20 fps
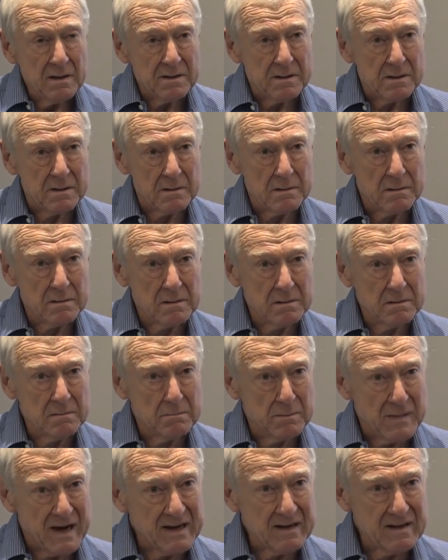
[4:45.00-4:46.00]
to
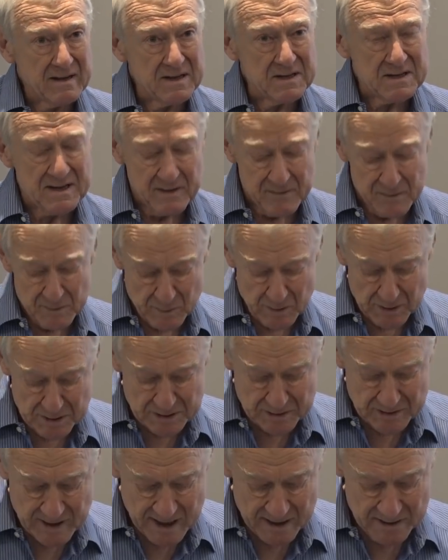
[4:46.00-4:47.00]
make these ever more
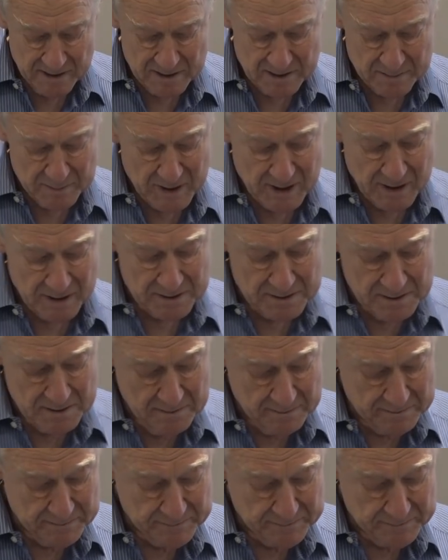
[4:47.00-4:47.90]
strident demands.